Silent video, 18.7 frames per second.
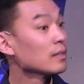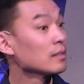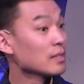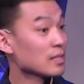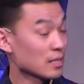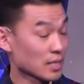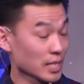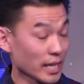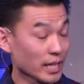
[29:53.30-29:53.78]

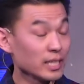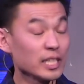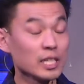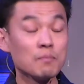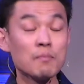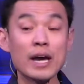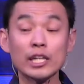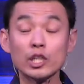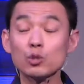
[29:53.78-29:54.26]
The second
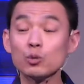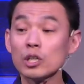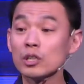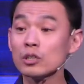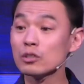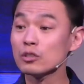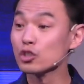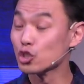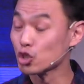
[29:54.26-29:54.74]

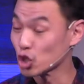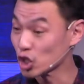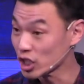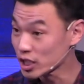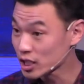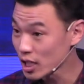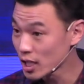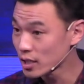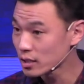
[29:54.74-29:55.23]
Emmanuel,
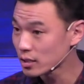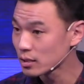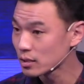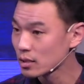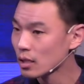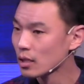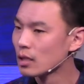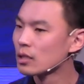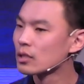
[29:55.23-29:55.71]

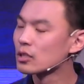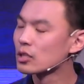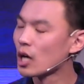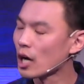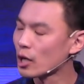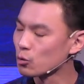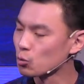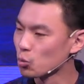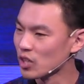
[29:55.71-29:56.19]
Jesus,
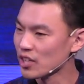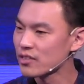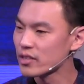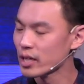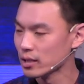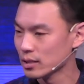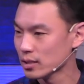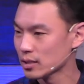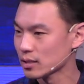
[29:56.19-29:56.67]
God with
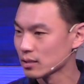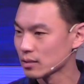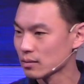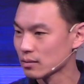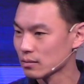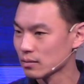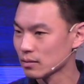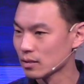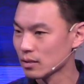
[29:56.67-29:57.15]

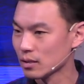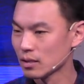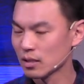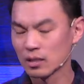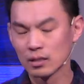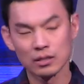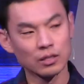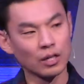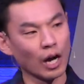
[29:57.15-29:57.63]
us,
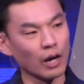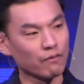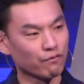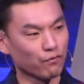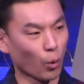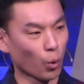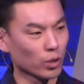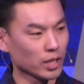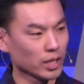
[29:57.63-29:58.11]
God
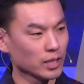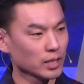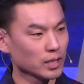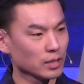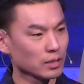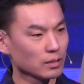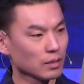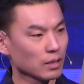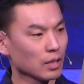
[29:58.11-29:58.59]
for
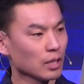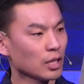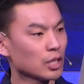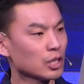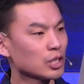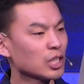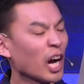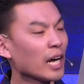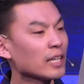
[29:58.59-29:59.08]
us,
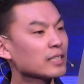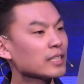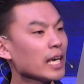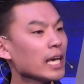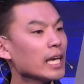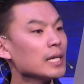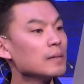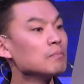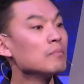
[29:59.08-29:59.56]
God
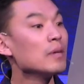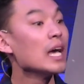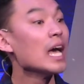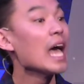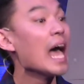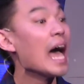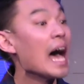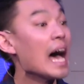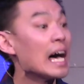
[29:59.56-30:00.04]
came
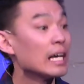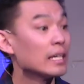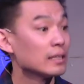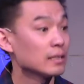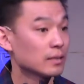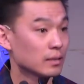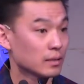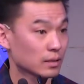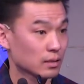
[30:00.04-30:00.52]

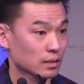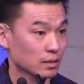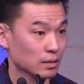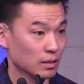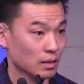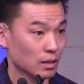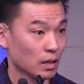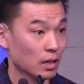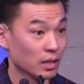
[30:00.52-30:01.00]
as
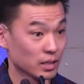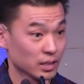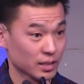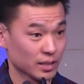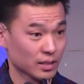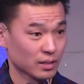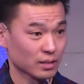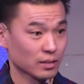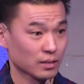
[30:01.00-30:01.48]

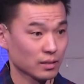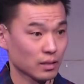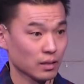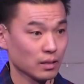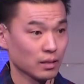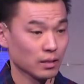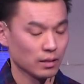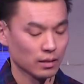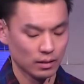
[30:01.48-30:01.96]
us.
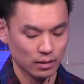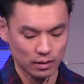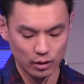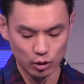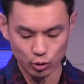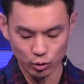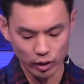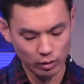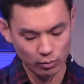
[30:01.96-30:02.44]

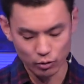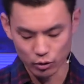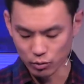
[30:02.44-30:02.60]
Incredible